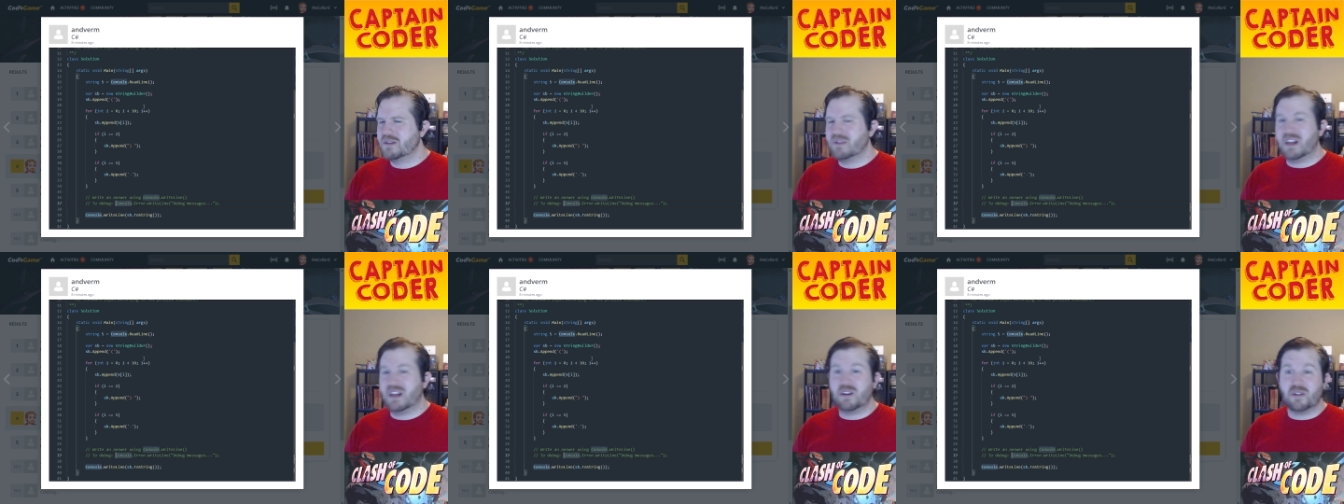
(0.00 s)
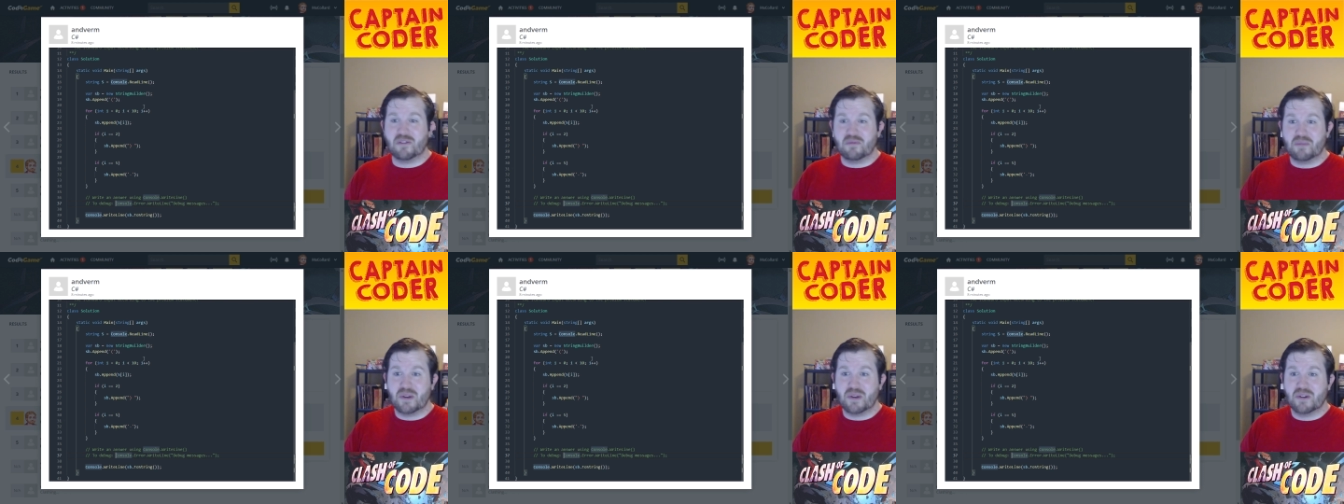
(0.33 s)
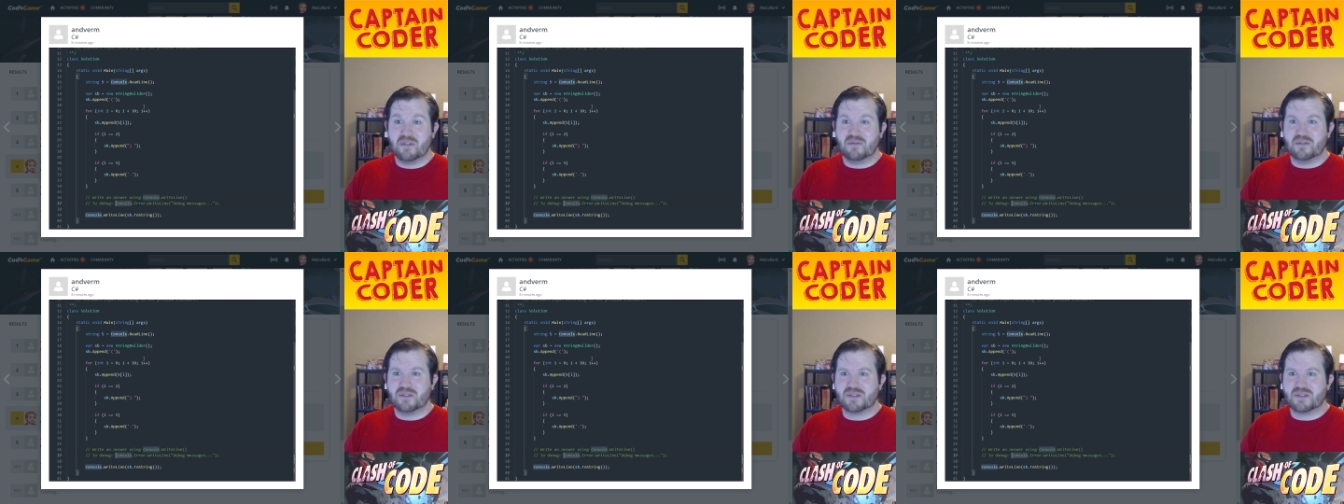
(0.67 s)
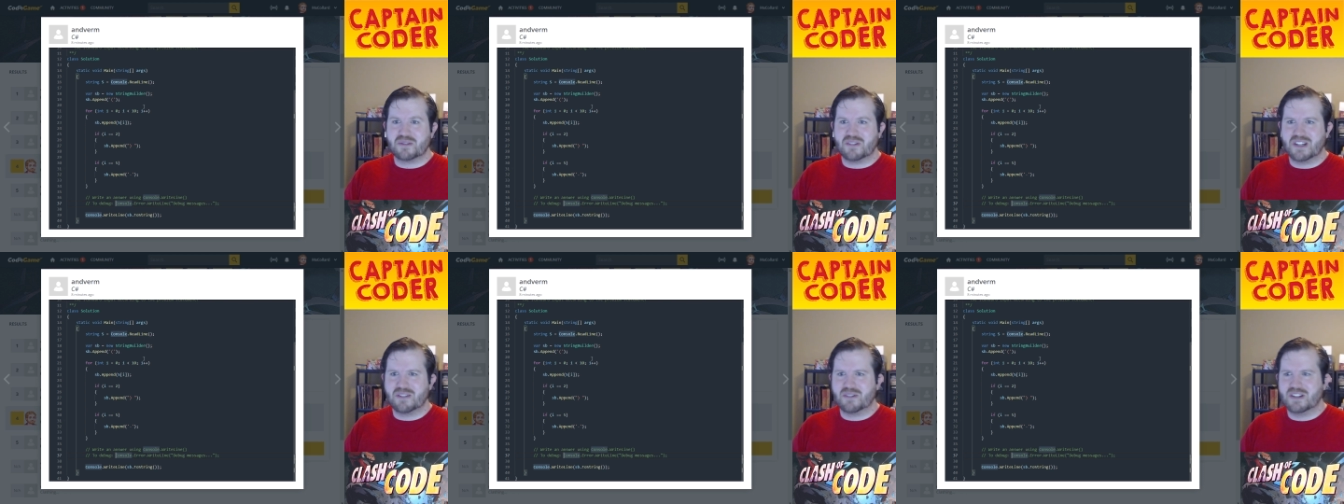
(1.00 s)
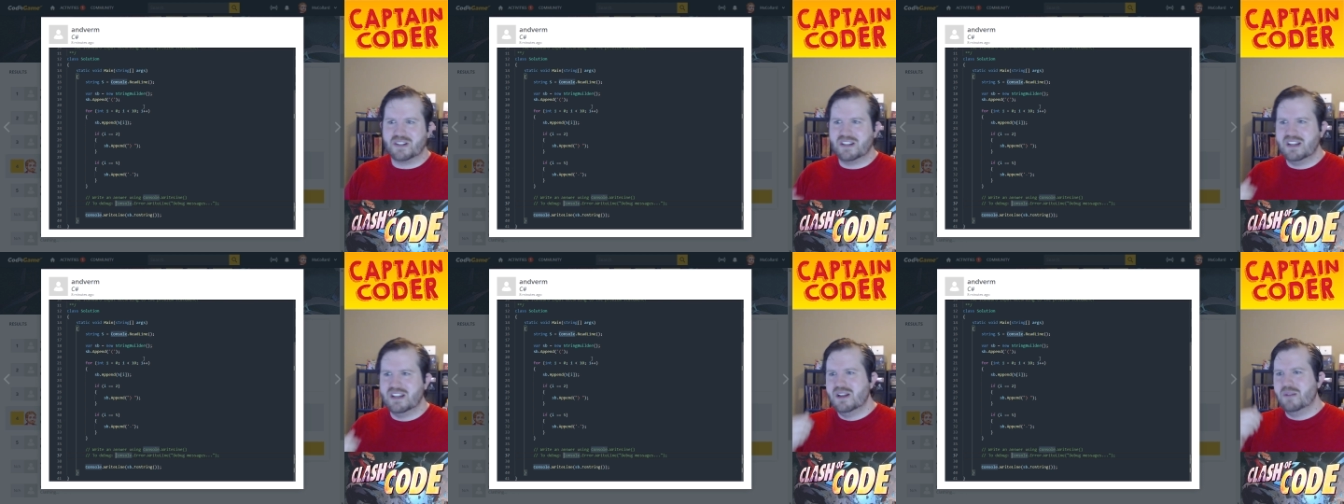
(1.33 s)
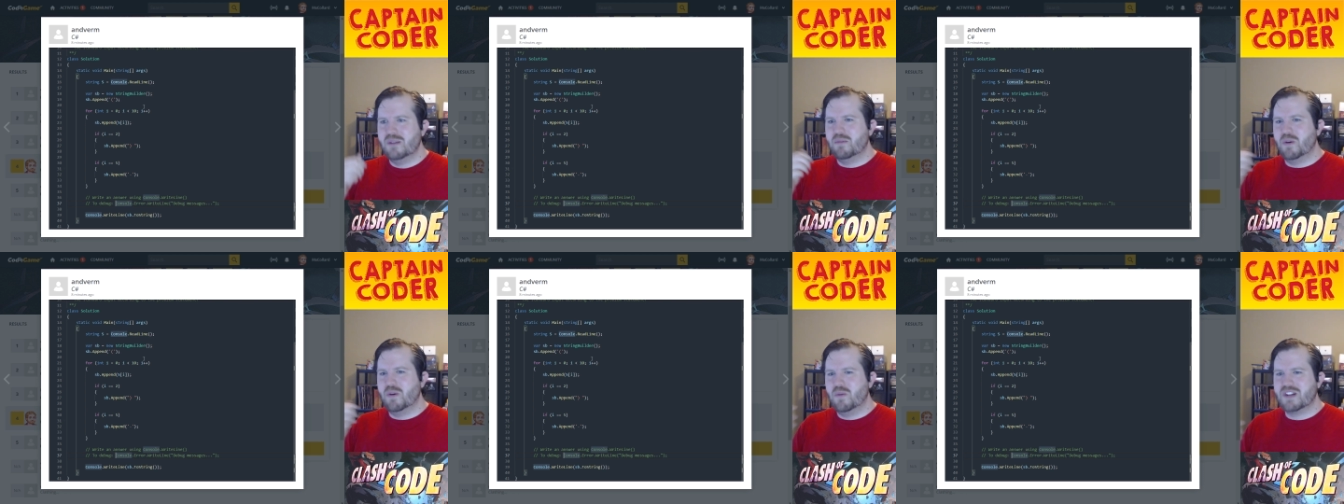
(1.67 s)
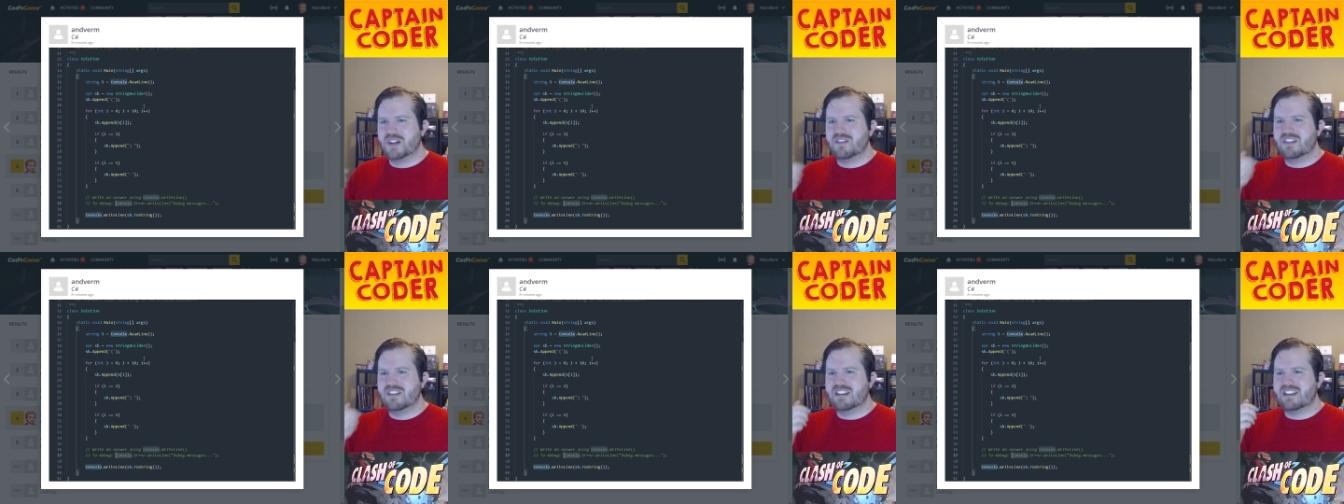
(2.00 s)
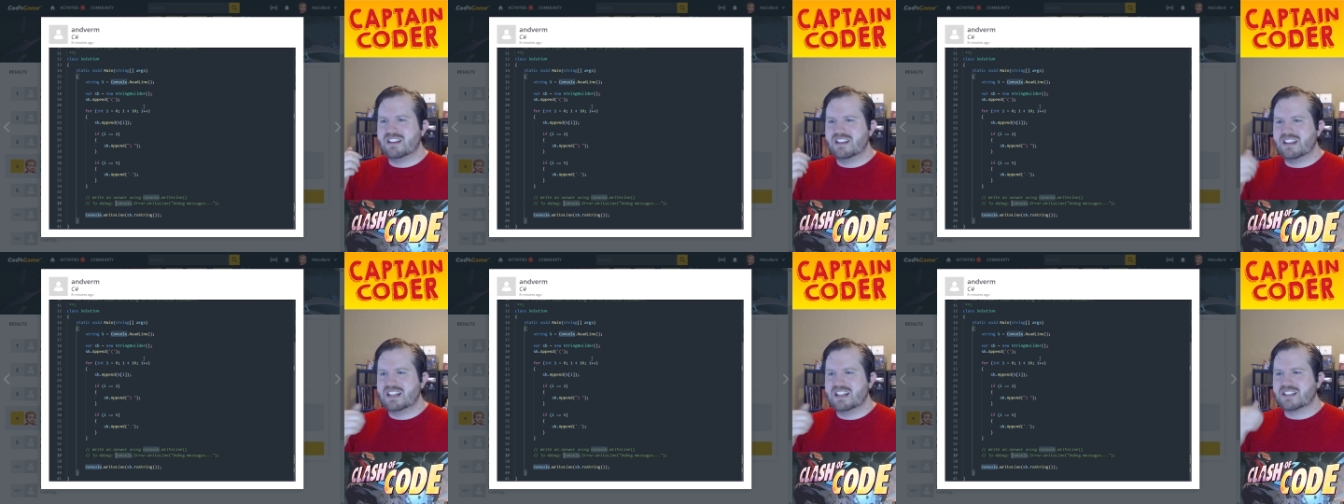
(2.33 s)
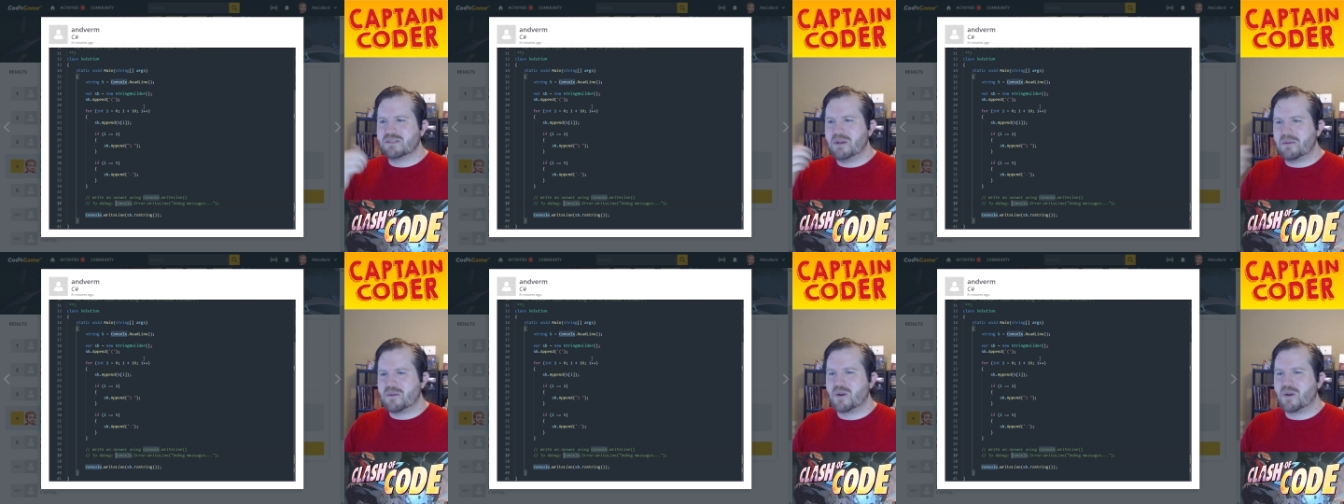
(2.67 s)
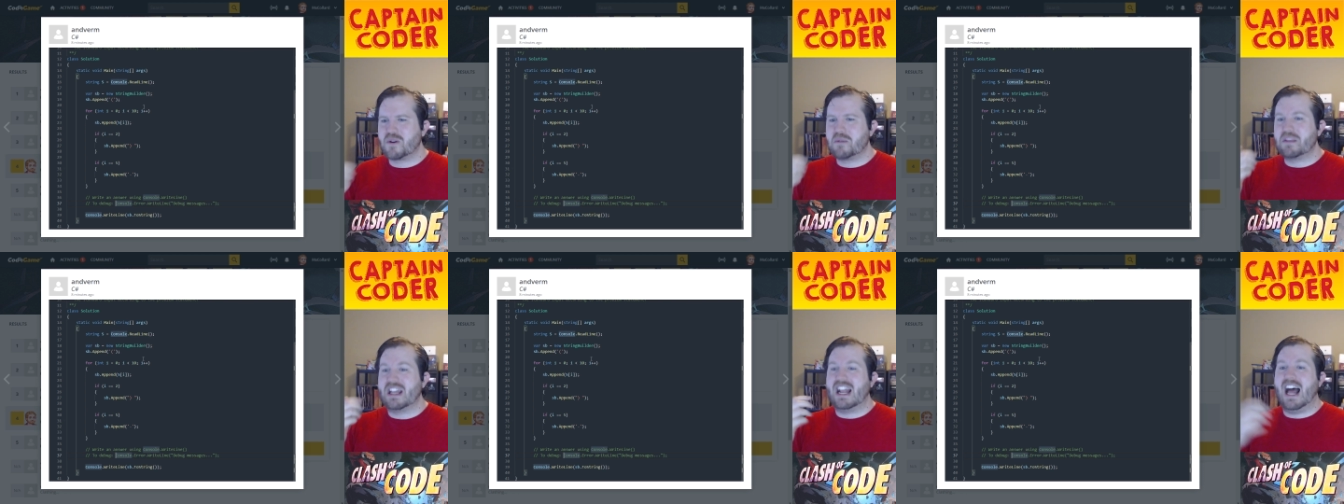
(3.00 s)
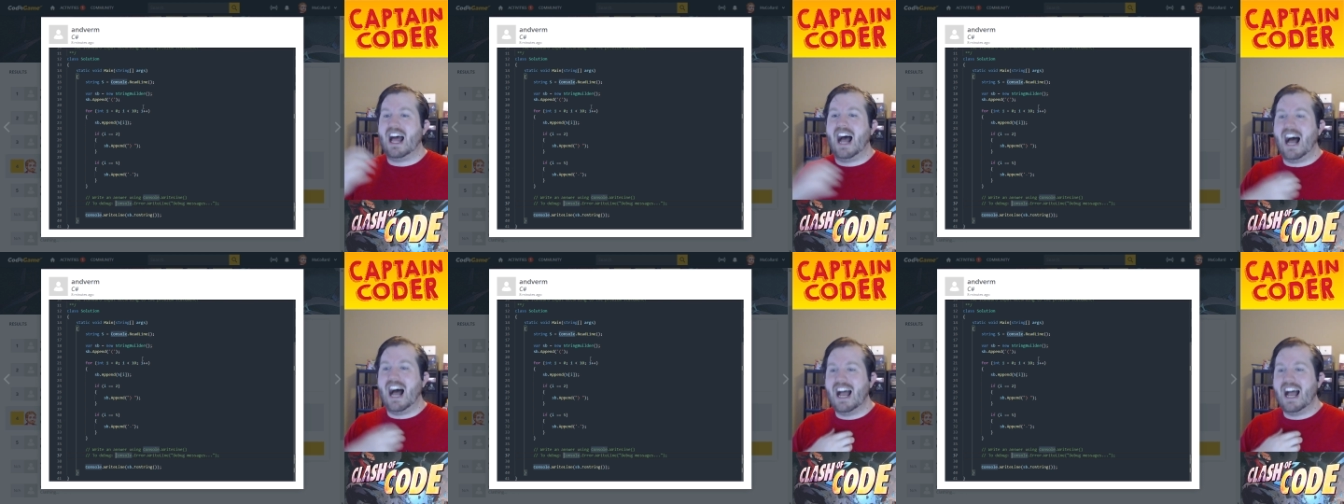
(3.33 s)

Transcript: I don't know if beautiful is the right word, but one of the things about programming that I